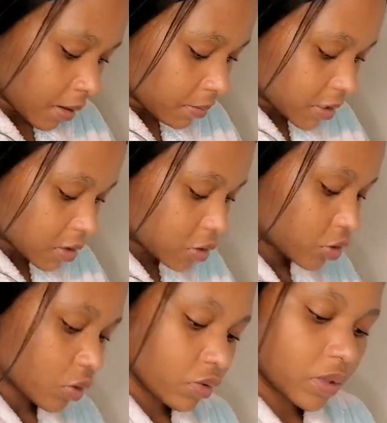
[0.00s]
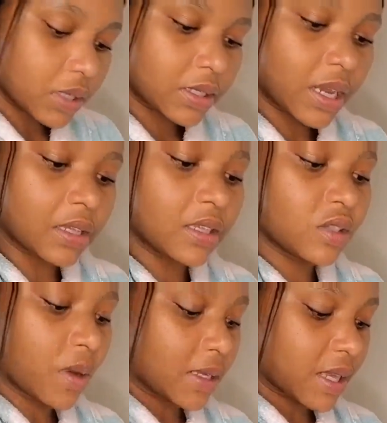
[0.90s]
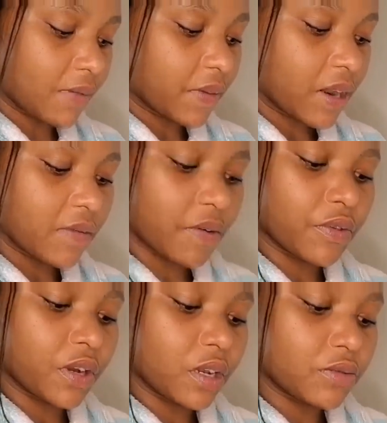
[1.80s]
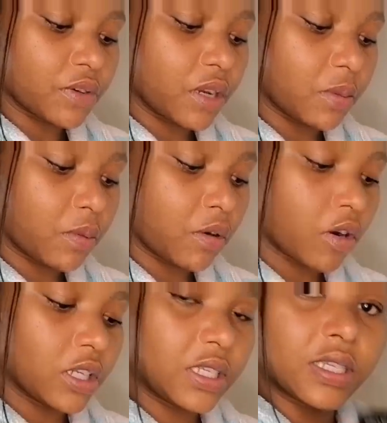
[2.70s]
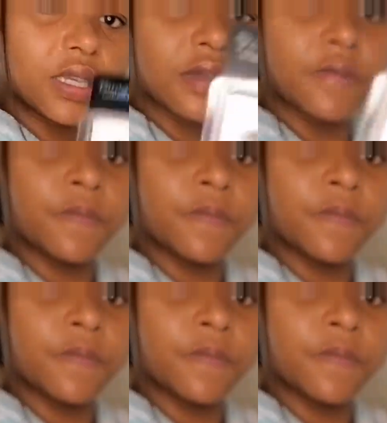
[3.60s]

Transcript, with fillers: Let me just show you the stuff. These ones I've never really bought.